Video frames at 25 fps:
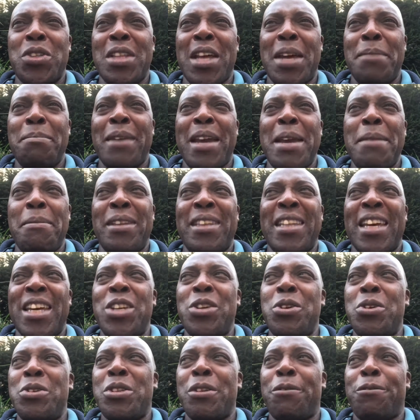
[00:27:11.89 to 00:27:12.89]
Maybe they
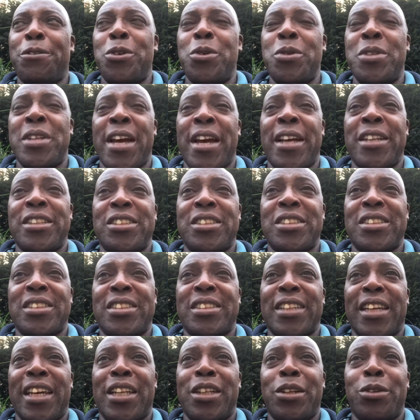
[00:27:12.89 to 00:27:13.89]
use a few
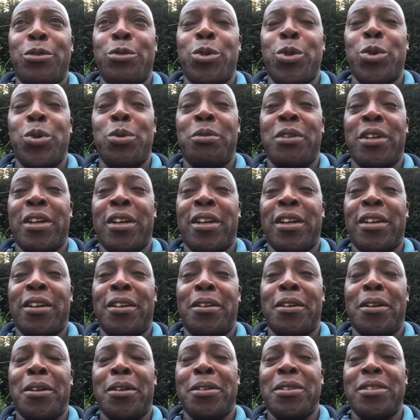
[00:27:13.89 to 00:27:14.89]
desks in a room there. You
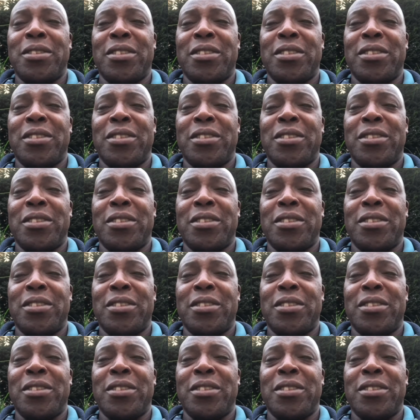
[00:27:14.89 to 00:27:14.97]
know.